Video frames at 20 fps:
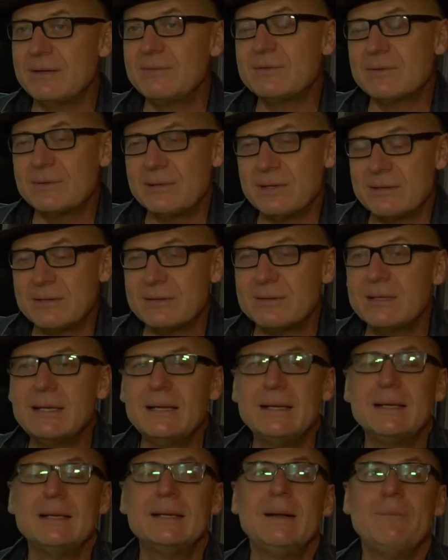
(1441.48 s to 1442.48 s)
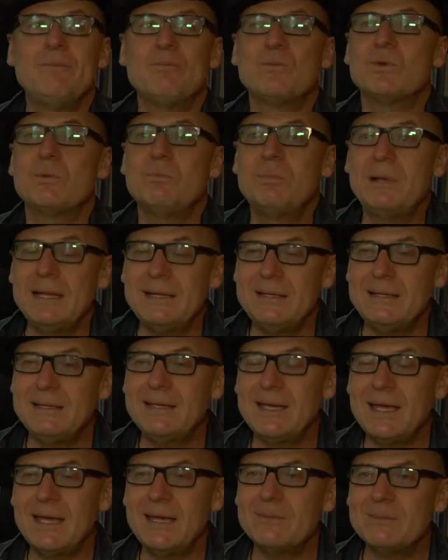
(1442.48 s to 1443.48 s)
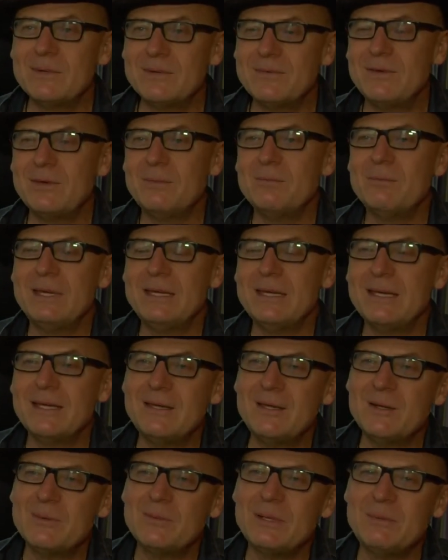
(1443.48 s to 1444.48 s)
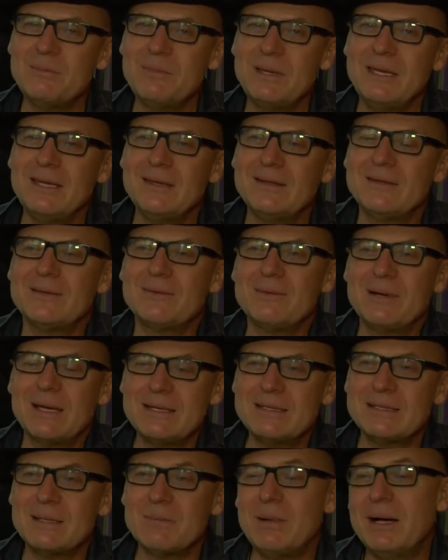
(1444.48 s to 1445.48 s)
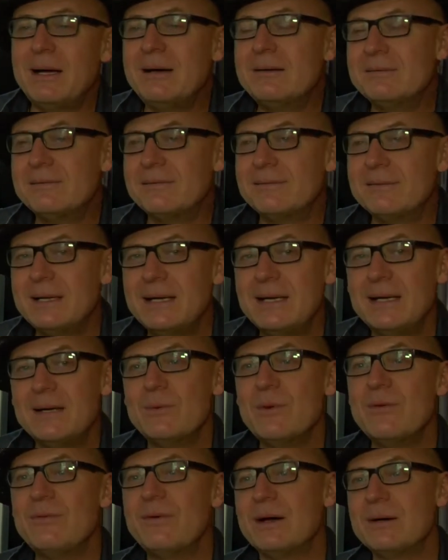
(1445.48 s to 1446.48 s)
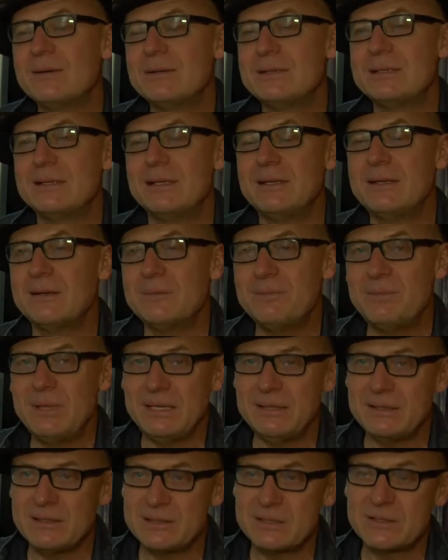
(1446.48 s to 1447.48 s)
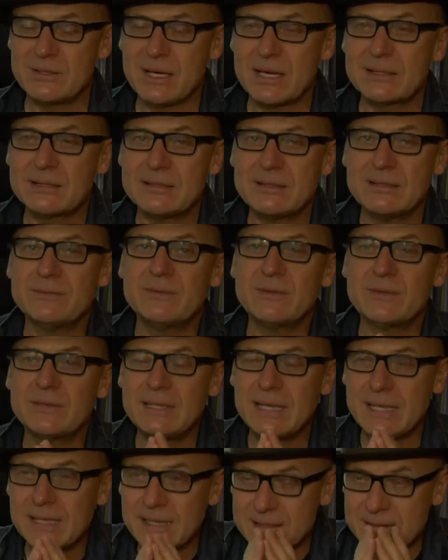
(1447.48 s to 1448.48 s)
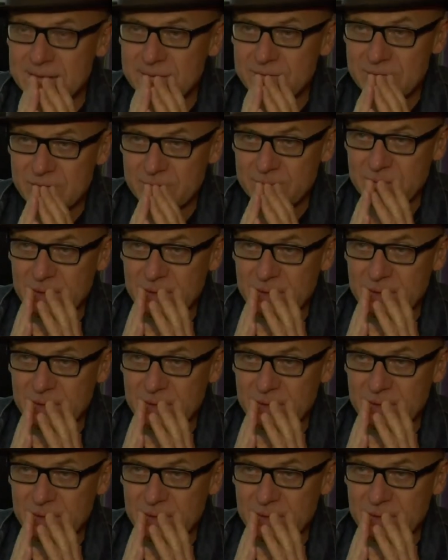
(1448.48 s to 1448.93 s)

you have to learn to play the game of being a human being to rise above without, you know, being destructive or negative to